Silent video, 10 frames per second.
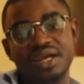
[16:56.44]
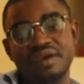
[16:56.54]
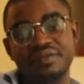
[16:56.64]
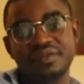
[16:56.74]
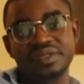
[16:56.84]

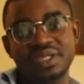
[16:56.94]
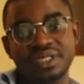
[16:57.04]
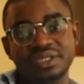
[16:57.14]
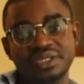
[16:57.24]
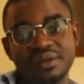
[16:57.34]
have failed
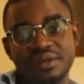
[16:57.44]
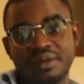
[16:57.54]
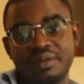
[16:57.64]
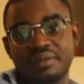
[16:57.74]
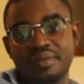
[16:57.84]
us.
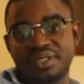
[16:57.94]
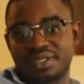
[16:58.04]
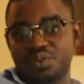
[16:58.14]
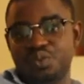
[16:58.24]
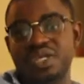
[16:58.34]

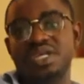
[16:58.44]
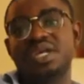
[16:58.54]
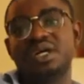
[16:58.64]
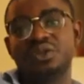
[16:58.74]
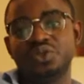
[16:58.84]
But we
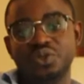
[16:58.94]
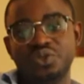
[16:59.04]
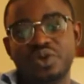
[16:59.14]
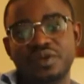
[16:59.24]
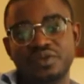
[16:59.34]
cannot
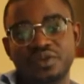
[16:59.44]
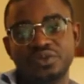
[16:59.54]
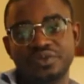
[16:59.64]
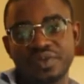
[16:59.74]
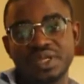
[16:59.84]
also afford
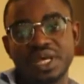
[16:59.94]
to fail